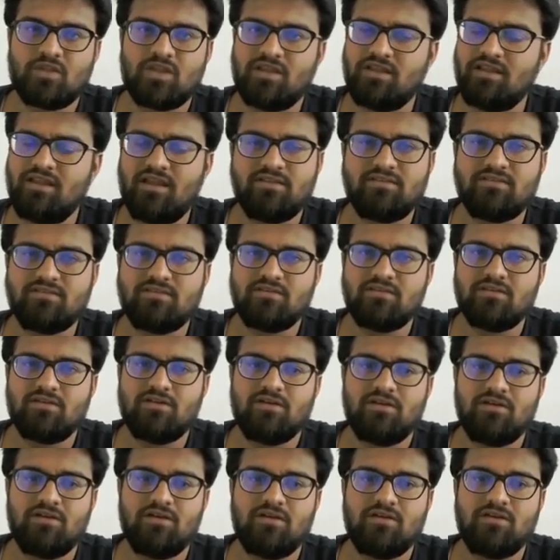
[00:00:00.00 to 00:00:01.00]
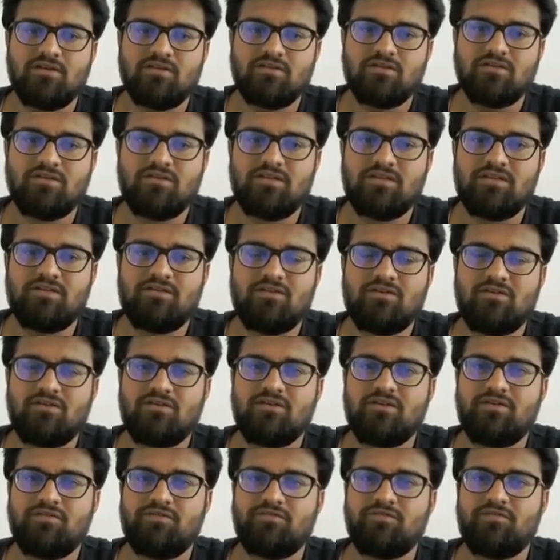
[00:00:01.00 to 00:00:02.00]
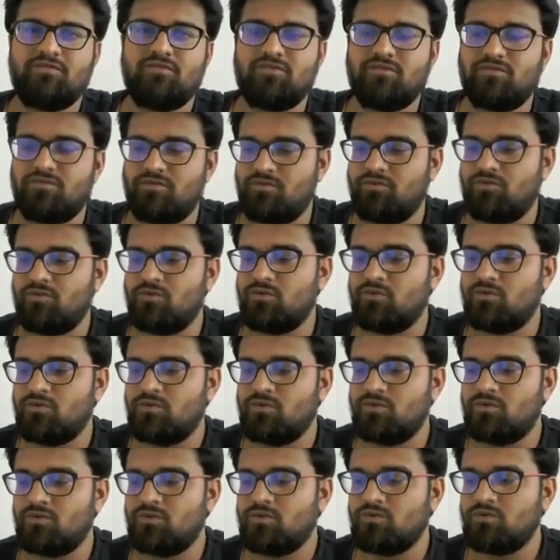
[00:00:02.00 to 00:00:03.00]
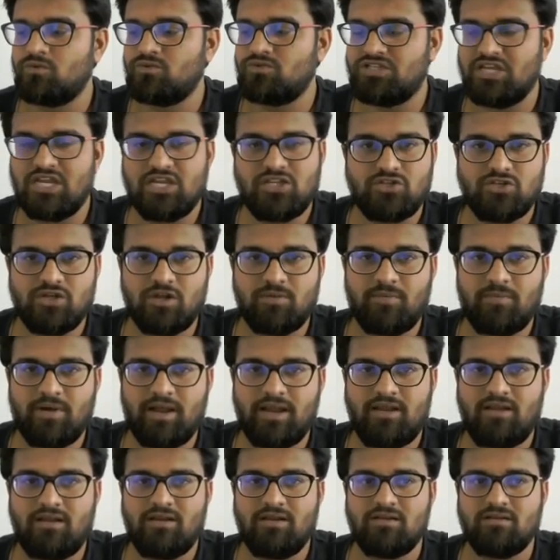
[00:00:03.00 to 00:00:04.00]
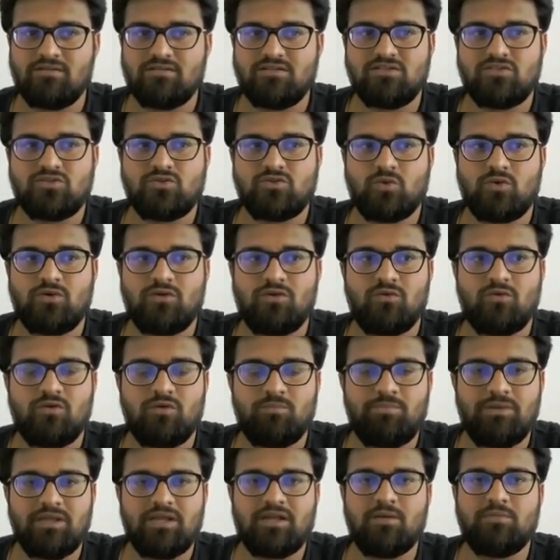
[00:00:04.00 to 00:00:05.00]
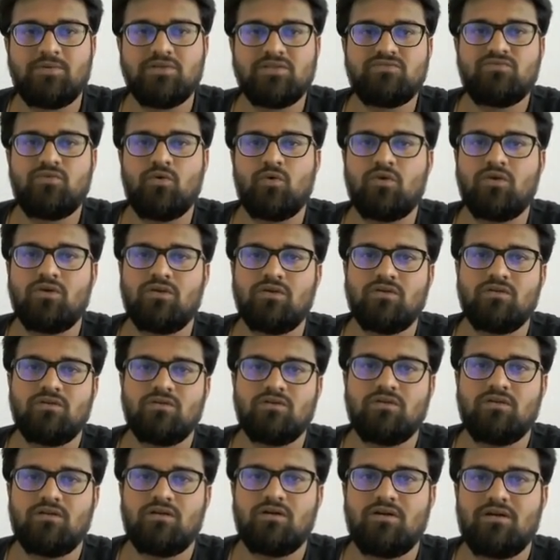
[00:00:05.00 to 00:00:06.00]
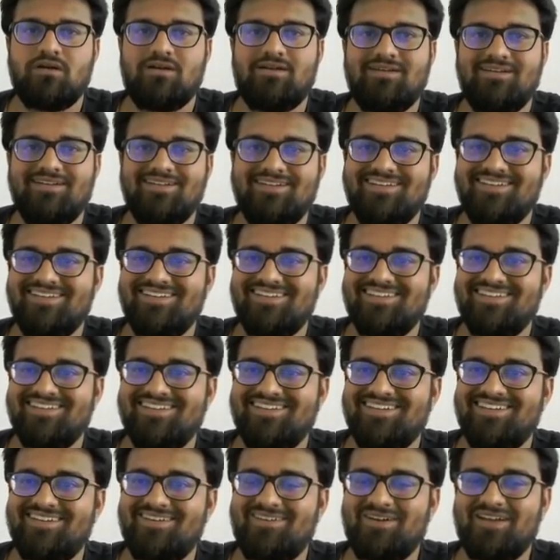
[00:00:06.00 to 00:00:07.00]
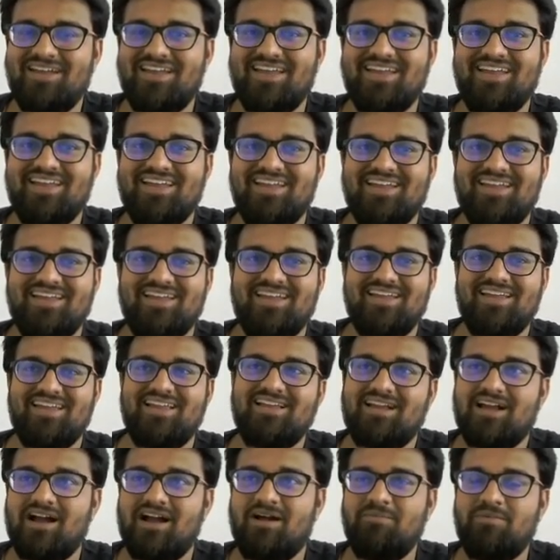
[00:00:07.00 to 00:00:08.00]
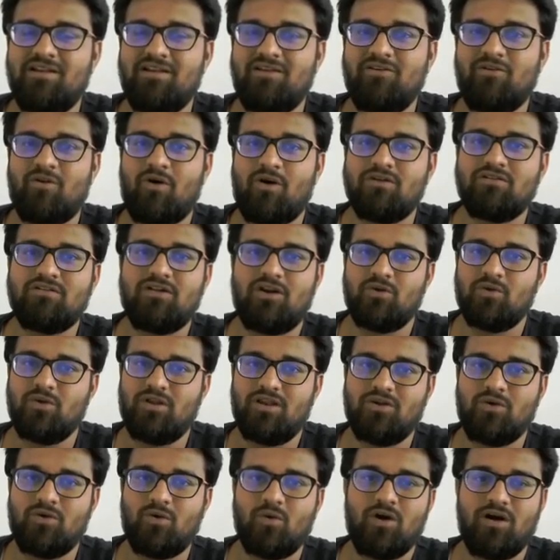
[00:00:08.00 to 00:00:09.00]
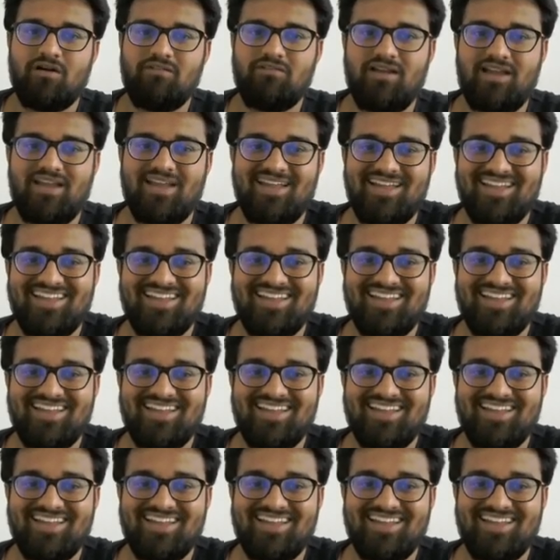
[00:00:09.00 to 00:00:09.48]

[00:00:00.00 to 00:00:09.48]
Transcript: Yes. So, you know, if you change your mind, just don't pick up his phone. Okay. He'll come, he'll knock the door, he'll go away.